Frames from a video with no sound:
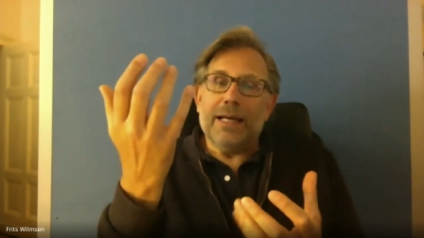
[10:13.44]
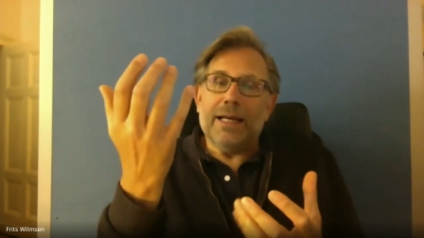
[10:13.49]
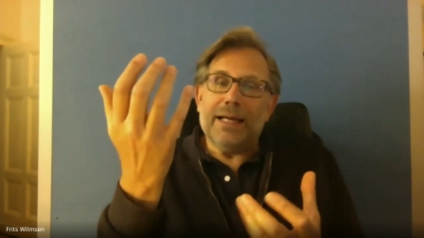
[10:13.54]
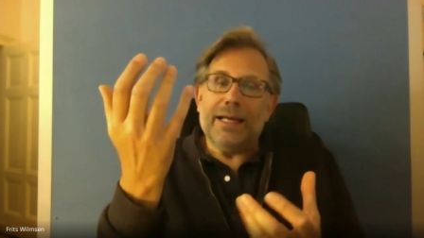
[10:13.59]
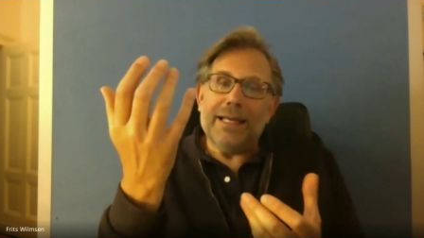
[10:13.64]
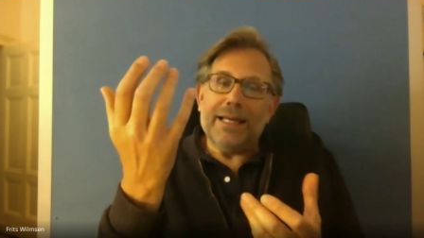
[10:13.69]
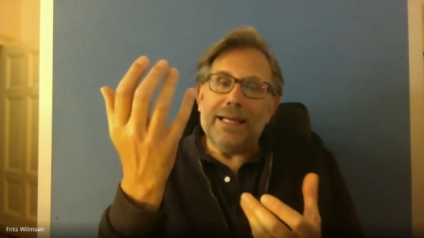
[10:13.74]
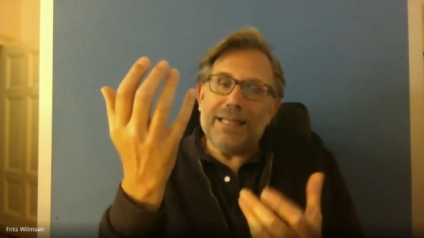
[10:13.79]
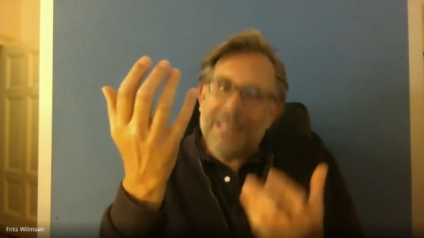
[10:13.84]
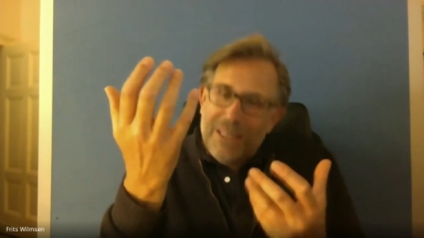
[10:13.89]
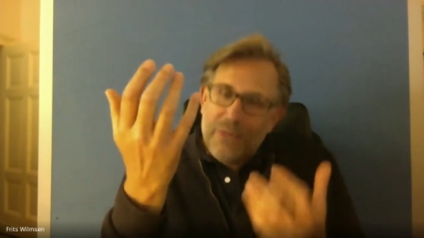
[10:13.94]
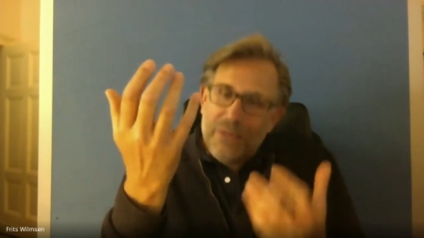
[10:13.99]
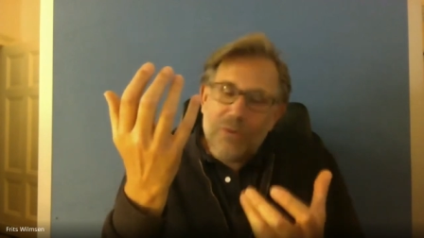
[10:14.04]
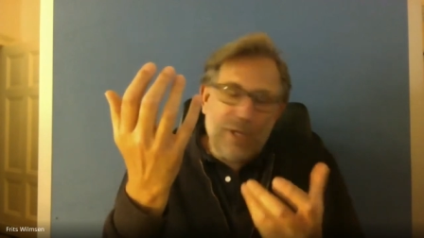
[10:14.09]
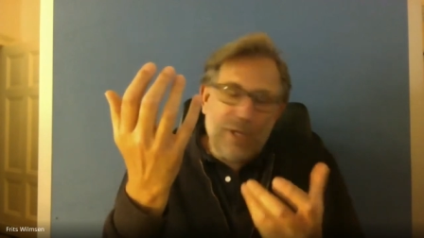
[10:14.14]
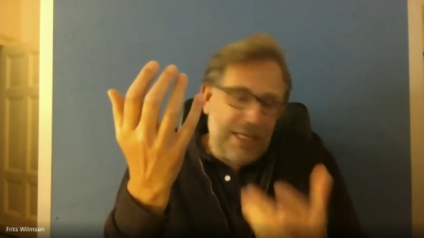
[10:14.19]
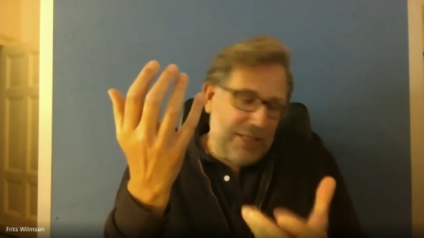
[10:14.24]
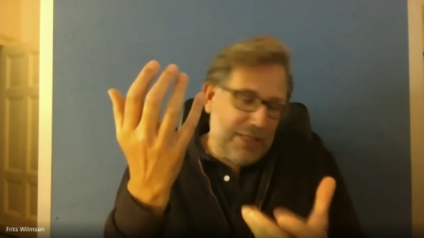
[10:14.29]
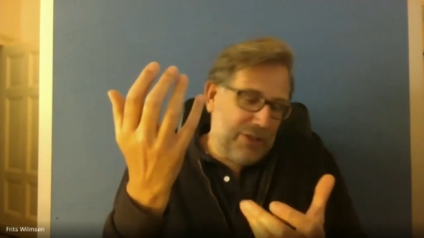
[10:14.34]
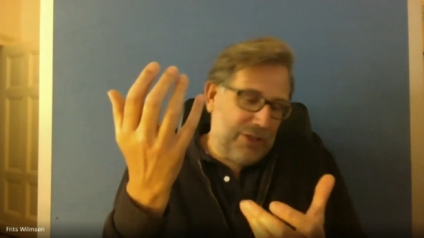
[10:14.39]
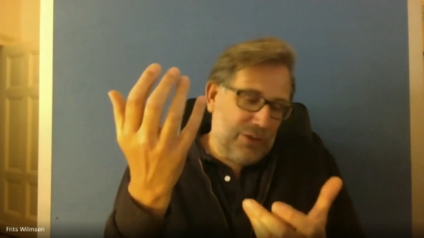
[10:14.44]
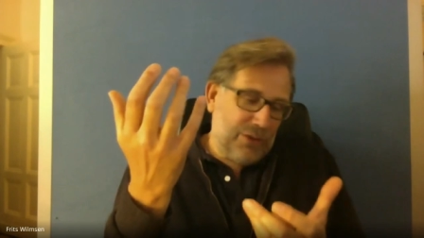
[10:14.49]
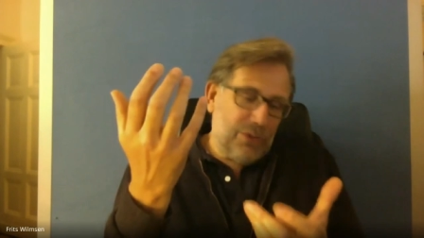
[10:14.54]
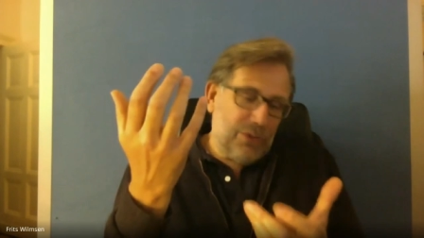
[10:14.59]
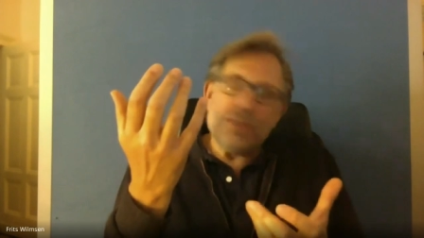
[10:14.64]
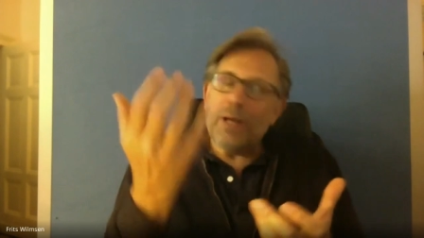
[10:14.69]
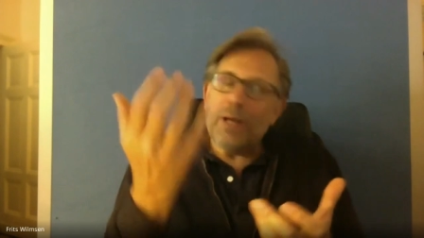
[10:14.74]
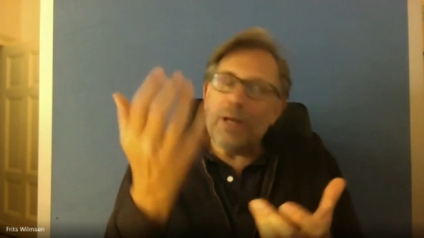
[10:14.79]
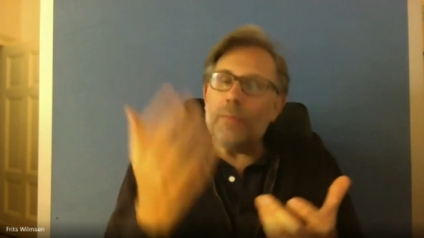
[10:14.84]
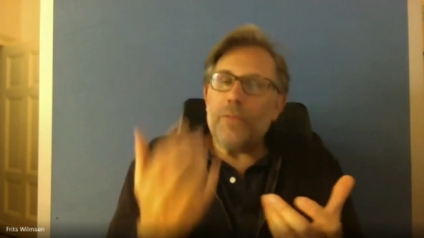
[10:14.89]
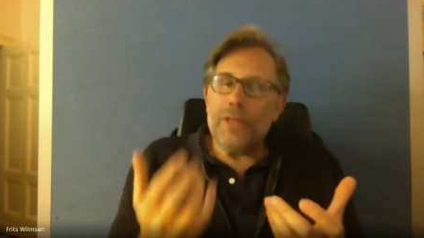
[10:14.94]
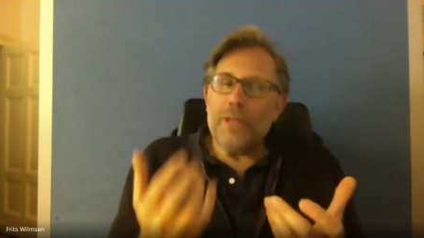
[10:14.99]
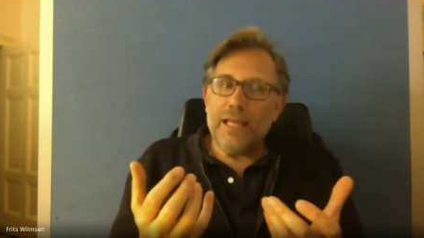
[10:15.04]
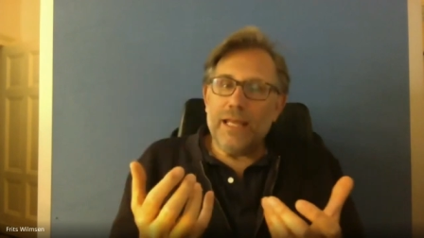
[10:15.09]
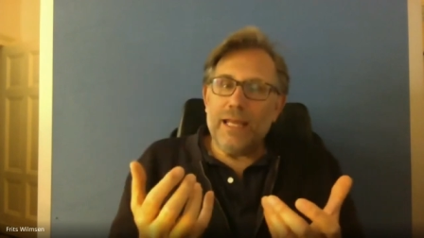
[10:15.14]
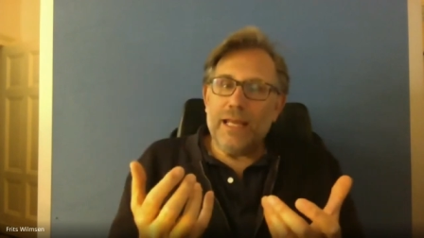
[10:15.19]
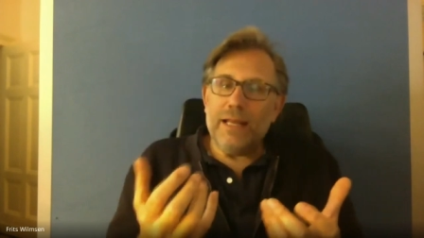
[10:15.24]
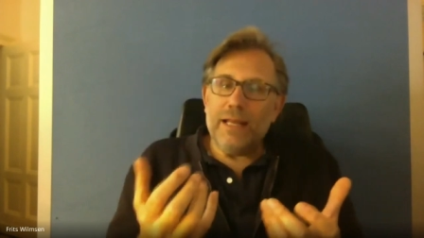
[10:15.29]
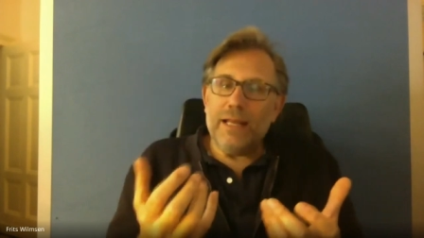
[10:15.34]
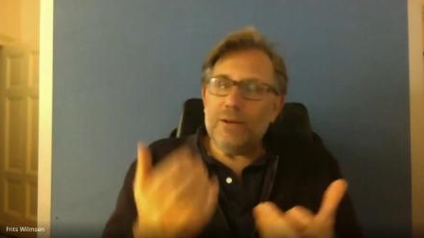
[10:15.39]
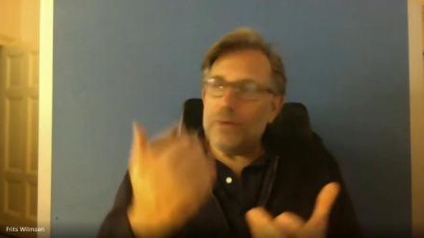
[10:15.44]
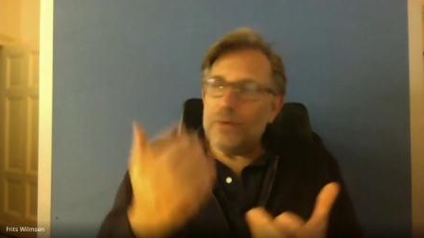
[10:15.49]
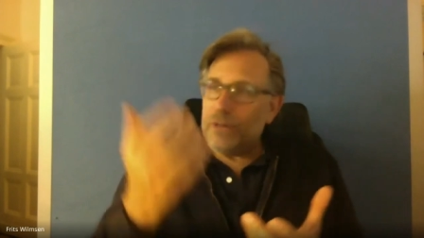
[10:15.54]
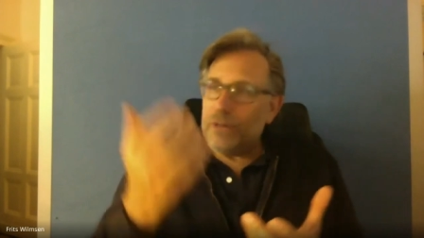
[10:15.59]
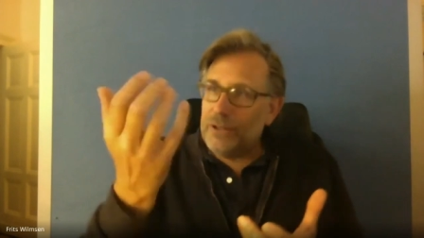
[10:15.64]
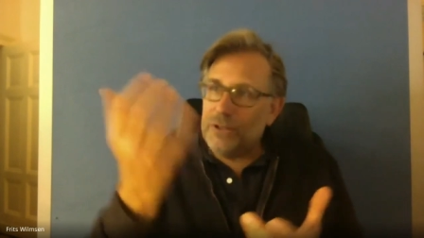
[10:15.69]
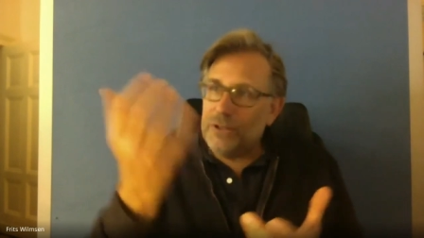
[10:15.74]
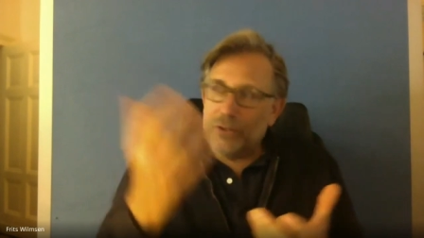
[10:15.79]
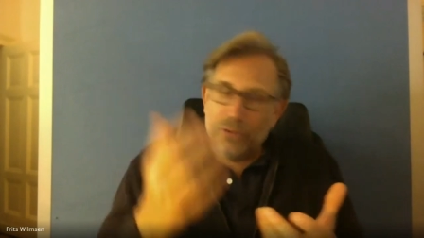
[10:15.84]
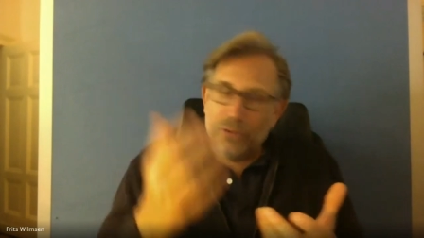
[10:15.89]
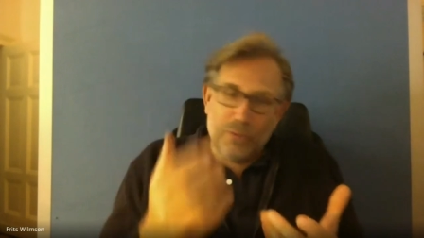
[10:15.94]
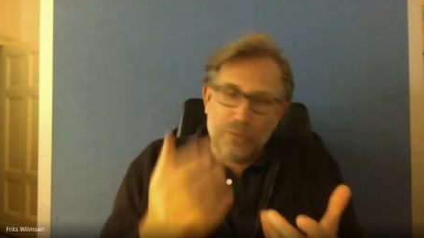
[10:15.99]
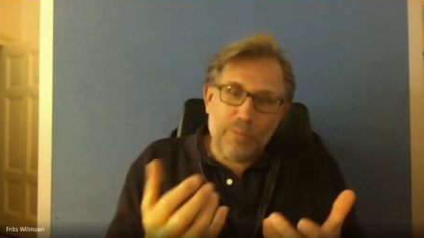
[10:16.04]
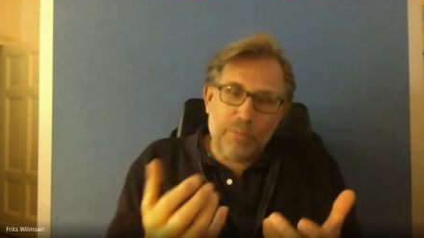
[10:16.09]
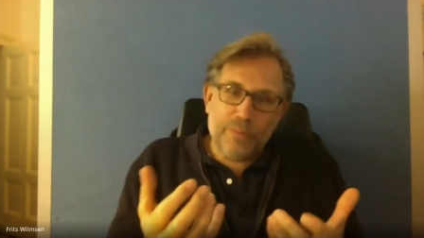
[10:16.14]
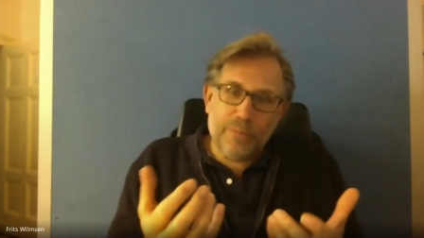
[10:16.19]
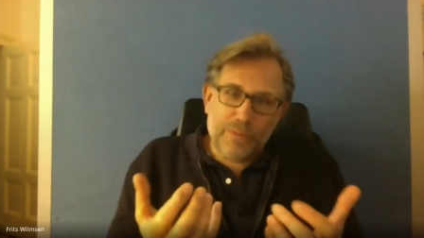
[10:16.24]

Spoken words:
you need to do something in order to